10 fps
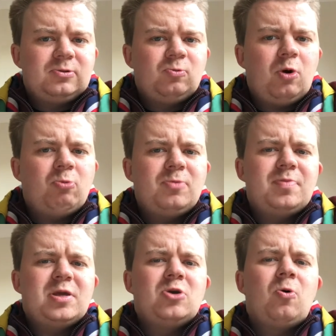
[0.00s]
what
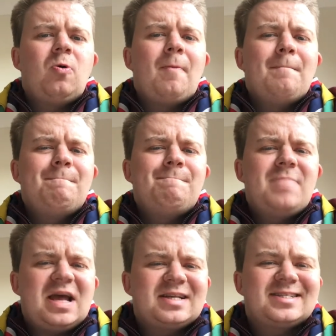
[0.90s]
would be your
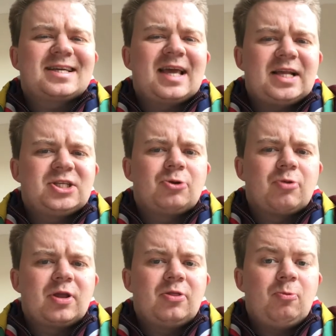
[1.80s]
best
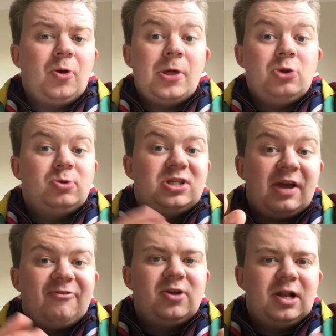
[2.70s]
category? The one that you would
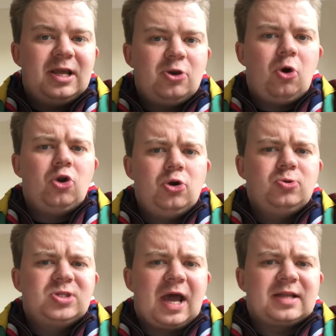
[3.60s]
definitely not
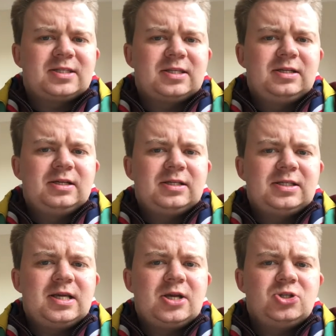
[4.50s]
lose at,
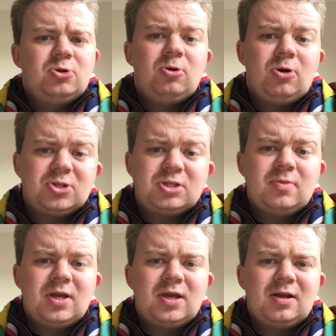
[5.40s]
seeing as you lost
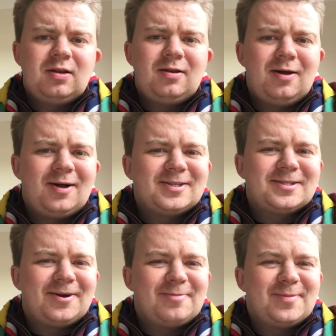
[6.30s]
to me
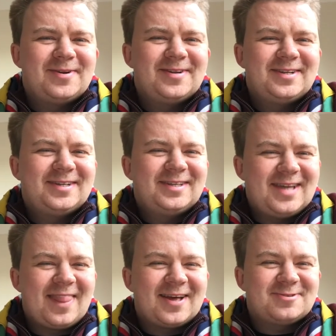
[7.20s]
last time.
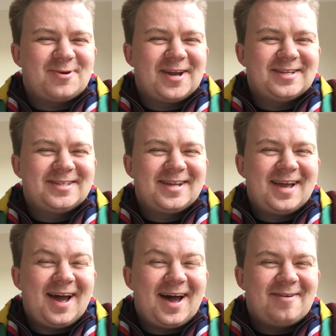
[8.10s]
Yeah, that's right.
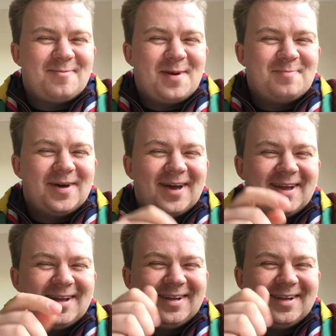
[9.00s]
I remember.